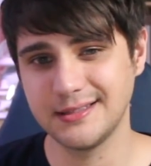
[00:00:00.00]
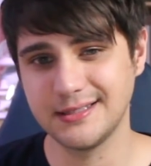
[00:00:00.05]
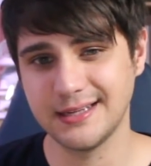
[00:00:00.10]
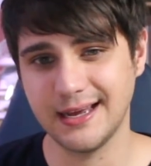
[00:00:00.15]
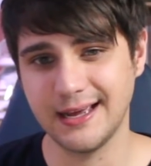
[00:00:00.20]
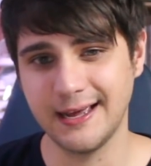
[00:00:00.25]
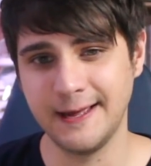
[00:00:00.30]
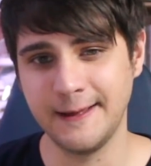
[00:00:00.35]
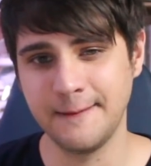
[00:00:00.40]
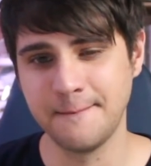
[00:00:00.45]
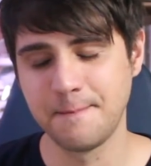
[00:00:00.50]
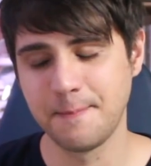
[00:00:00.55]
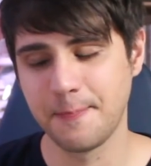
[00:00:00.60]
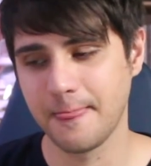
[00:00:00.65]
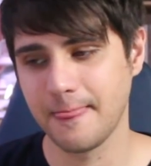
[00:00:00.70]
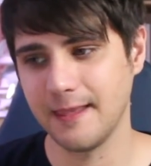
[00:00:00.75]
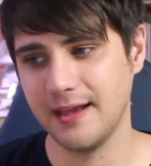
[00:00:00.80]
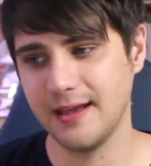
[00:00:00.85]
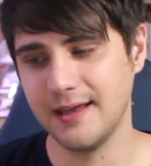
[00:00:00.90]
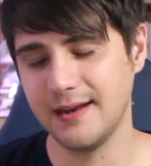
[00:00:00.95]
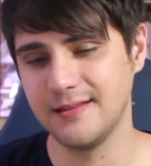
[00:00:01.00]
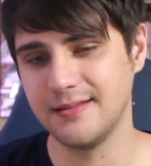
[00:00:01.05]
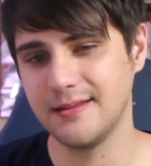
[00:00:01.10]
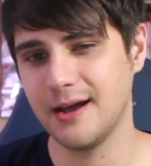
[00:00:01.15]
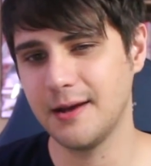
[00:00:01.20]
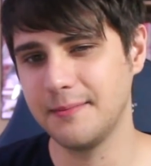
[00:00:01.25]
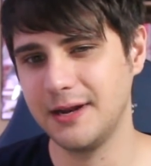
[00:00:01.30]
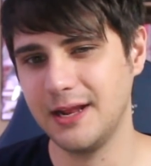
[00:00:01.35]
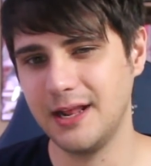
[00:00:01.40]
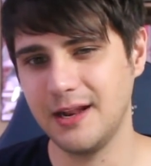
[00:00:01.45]
tie and a
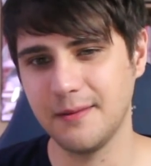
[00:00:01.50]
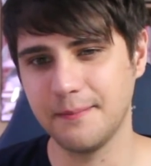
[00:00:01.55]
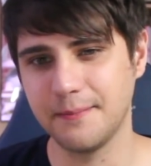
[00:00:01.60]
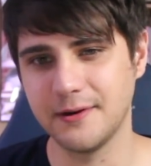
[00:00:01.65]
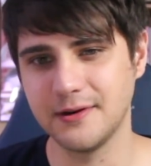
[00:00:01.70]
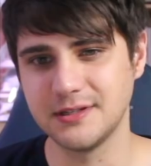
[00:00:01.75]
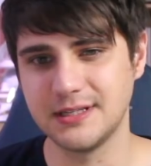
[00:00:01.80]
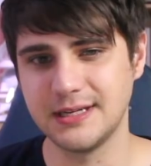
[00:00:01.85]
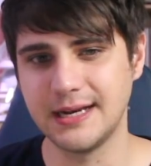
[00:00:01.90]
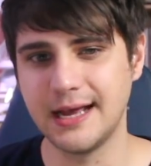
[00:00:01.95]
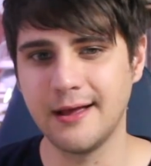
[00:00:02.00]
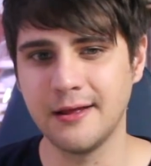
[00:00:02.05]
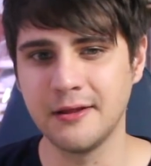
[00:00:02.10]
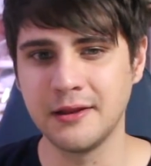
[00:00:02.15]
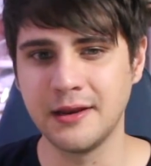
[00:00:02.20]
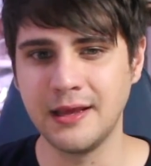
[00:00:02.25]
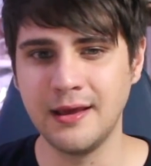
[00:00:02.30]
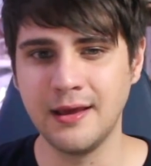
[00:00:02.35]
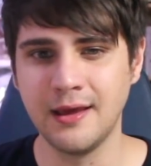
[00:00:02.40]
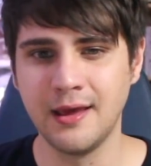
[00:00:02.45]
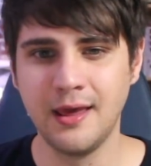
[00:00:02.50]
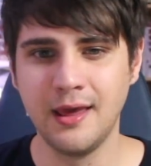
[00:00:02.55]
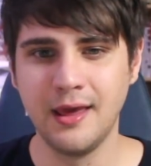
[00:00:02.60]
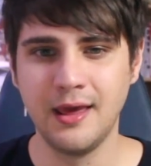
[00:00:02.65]
dominating personality.